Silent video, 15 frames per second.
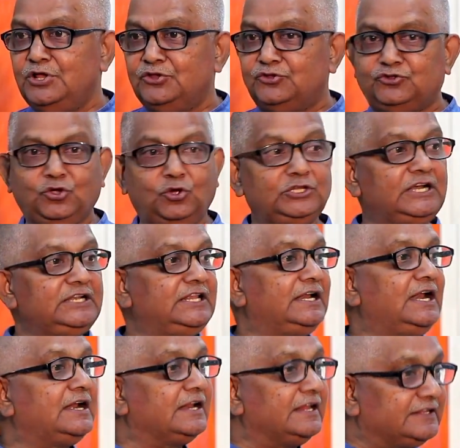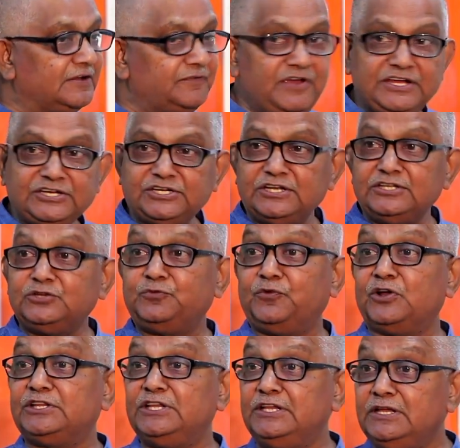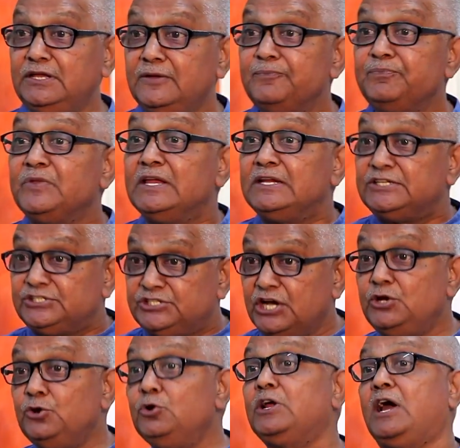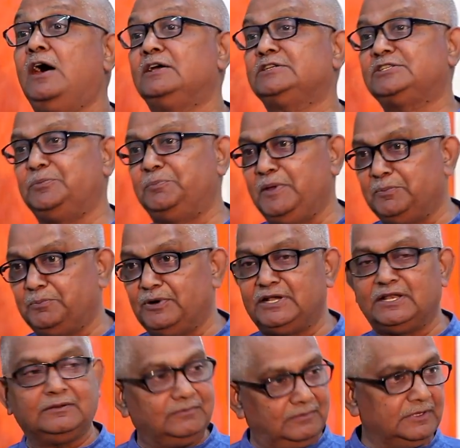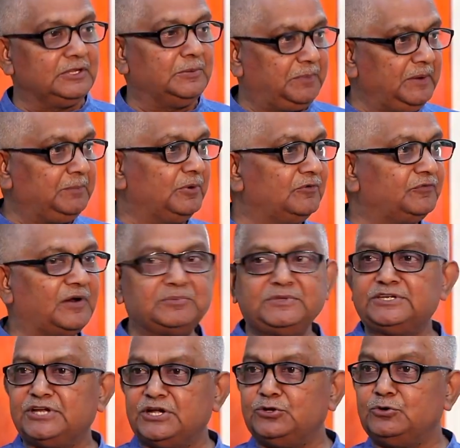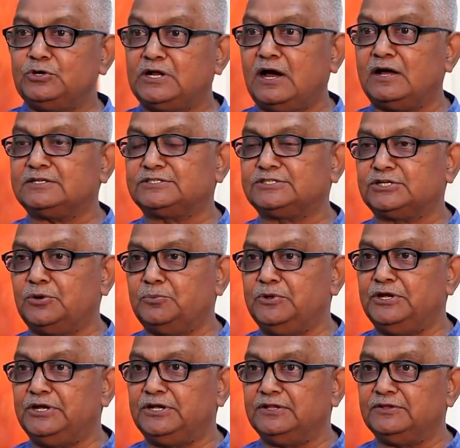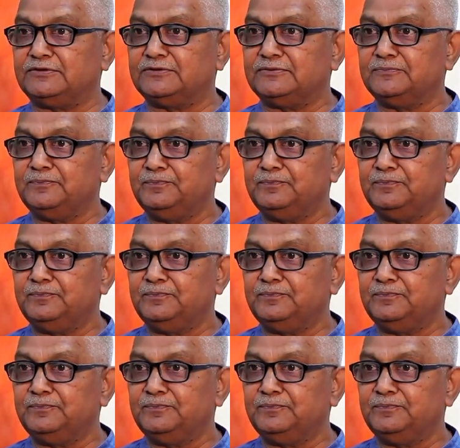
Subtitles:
so that there are reservations for the scheduled caste people, the people from the scheduled caste communities.